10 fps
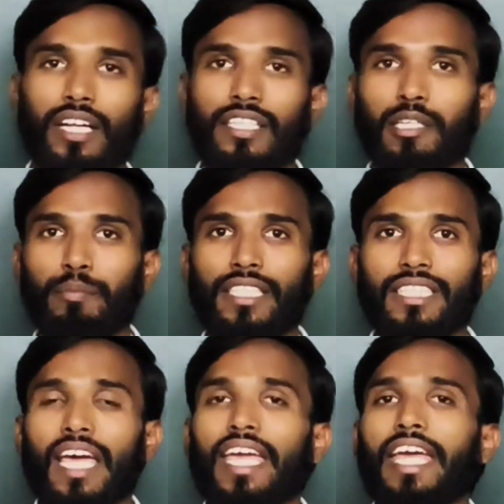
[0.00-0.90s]
That means
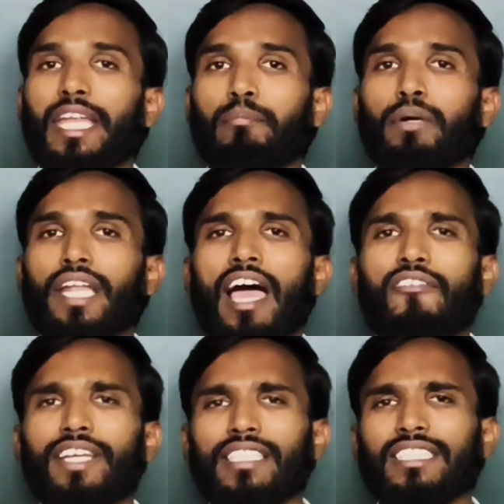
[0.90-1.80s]
a number
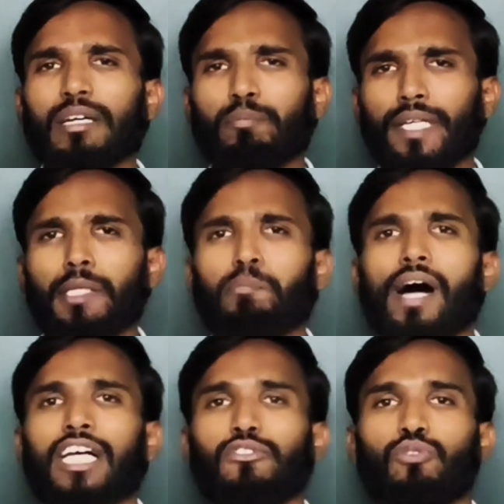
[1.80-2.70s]
having a separate
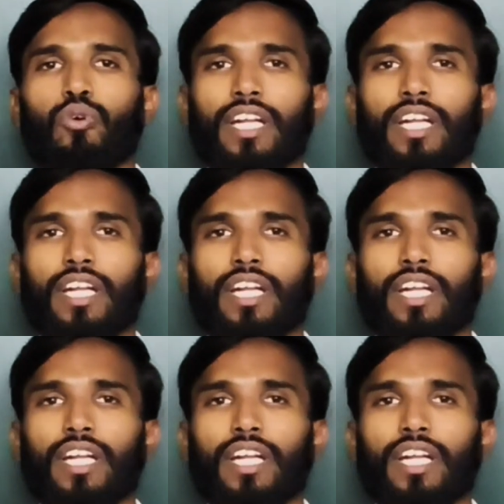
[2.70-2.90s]
password,